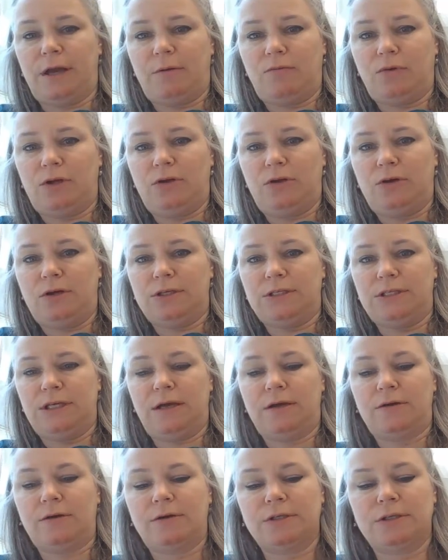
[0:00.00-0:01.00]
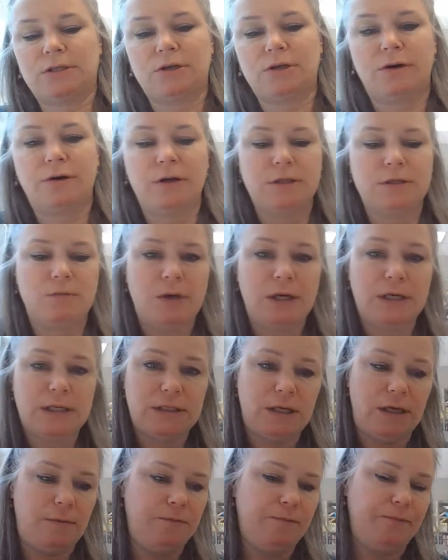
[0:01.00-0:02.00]
them, but you can see how it's starting to mix
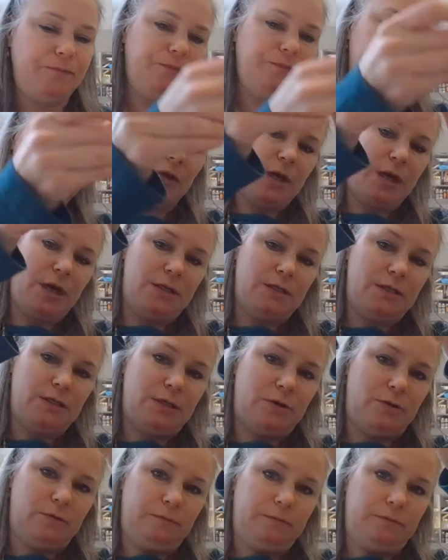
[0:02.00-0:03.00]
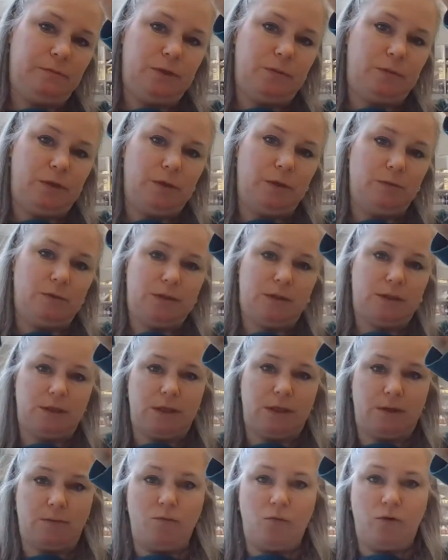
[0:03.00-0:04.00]
in. Okay, so
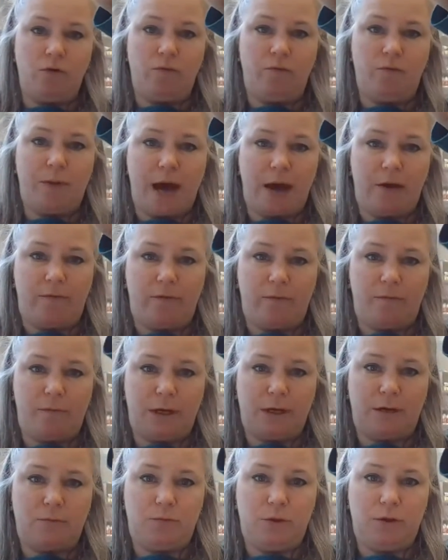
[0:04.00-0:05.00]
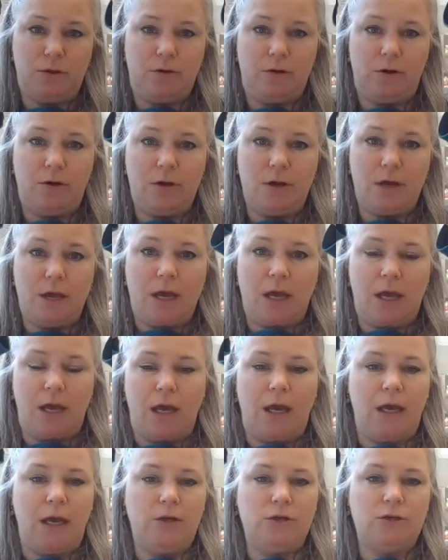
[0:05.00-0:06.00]
move back from my computer,
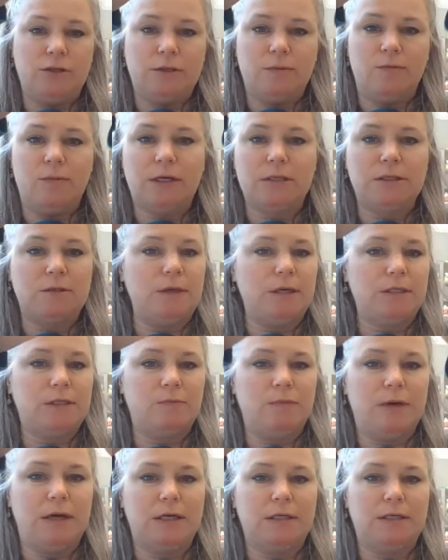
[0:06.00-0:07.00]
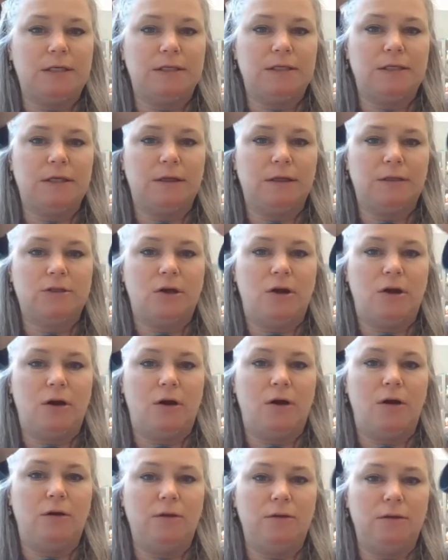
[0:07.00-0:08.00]
and you just mix until it's
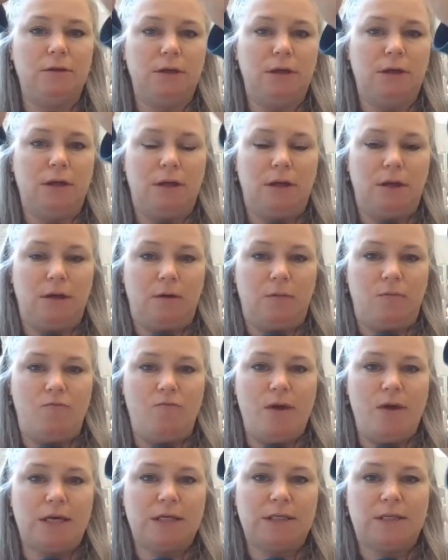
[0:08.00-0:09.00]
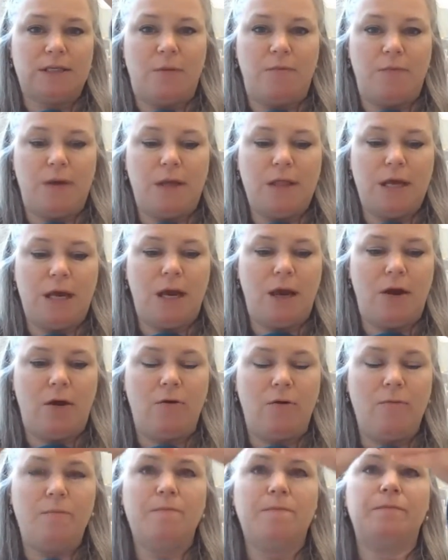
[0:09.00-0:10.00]
all mixed up in
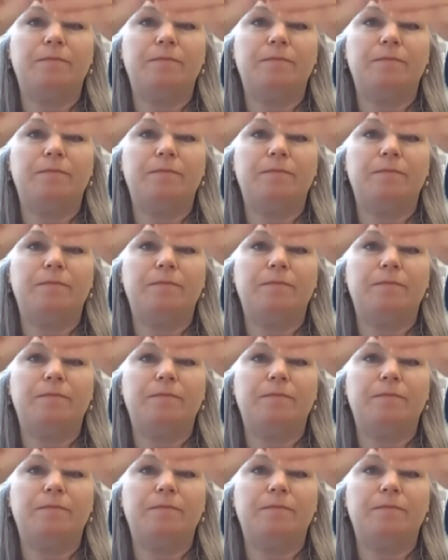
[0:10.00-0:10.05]
there.